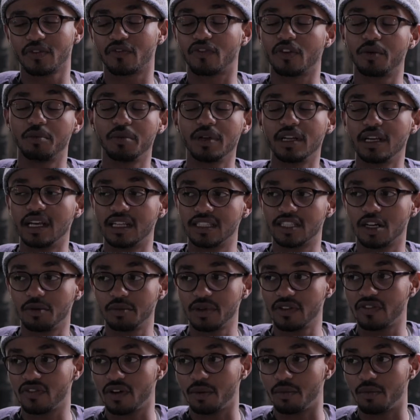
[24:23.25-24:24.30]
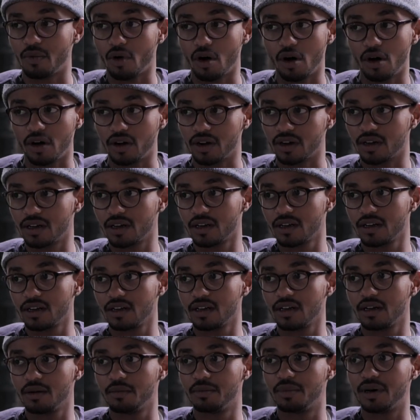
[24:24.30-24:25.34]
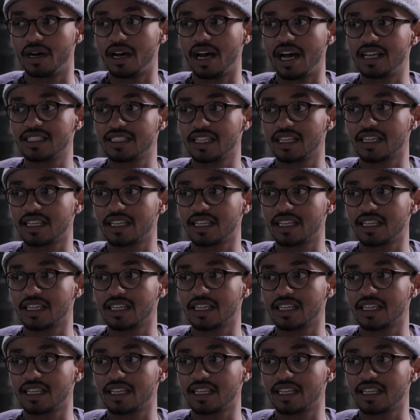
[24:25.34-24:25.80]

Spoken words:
for me, and tell me if I'm wrong, but as